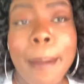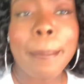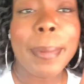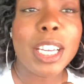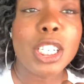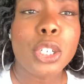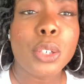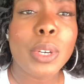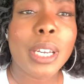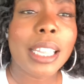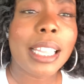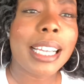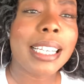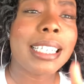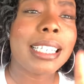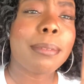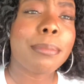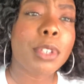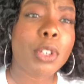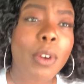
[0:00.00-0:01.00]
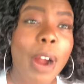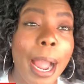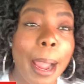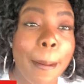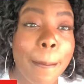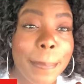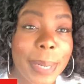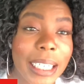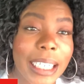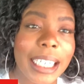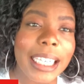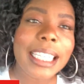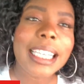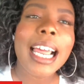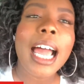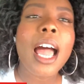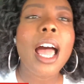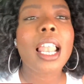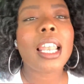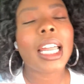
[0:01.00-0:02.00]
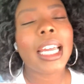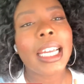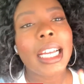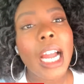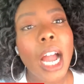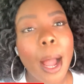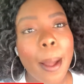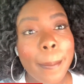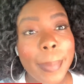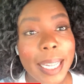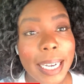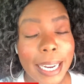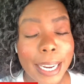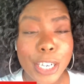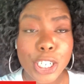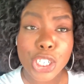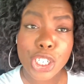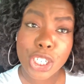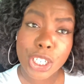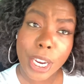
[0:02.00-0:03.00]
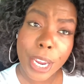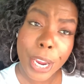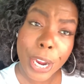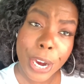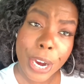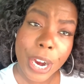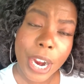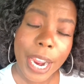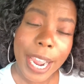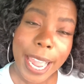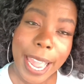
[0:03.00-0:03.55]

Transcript: sure you hit that subscribe button, like, comment, and share,